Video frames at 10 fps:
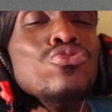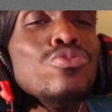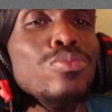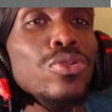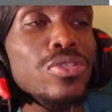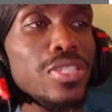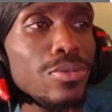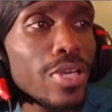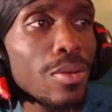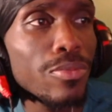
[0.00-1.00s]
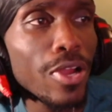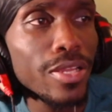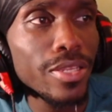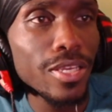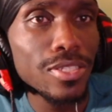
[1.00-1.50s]
You know what I'm saying? We got Broad
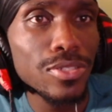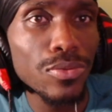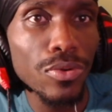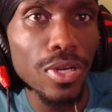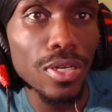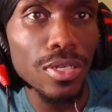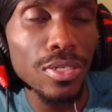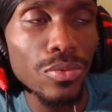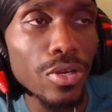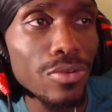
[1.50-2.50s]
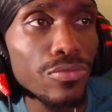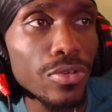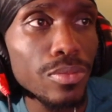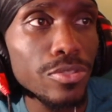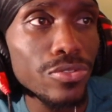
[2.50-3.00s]
Uh, where I'm
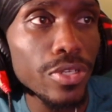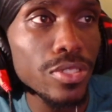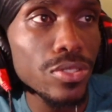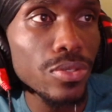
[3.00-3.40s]
from, straight into it.